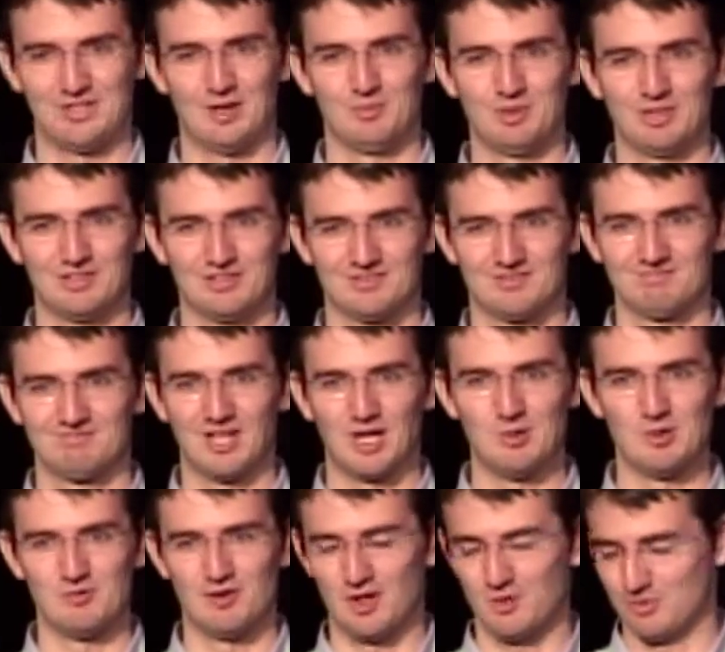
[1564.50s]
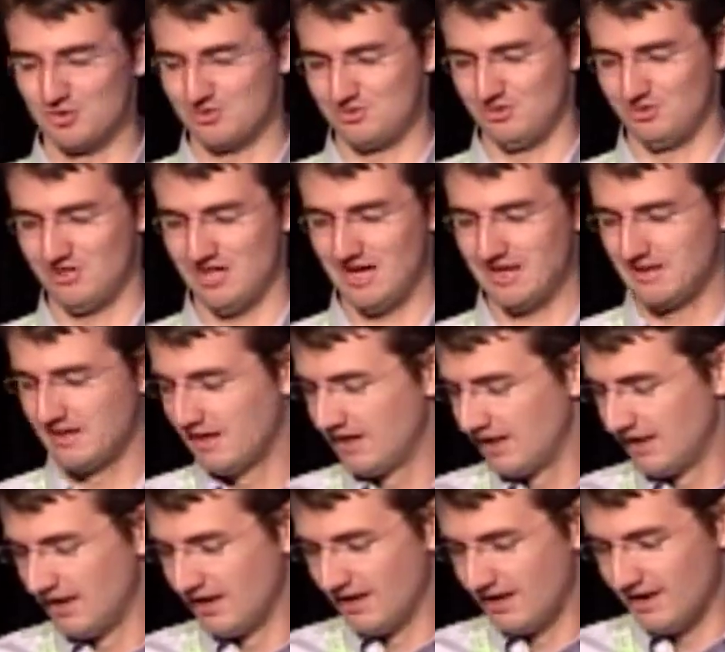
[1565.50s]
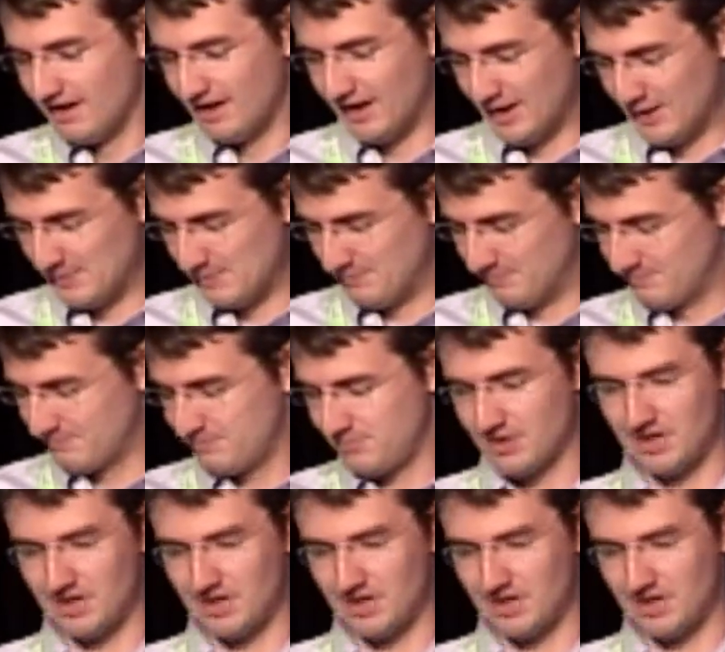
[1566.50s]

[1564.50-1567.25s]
helping game developers do that. A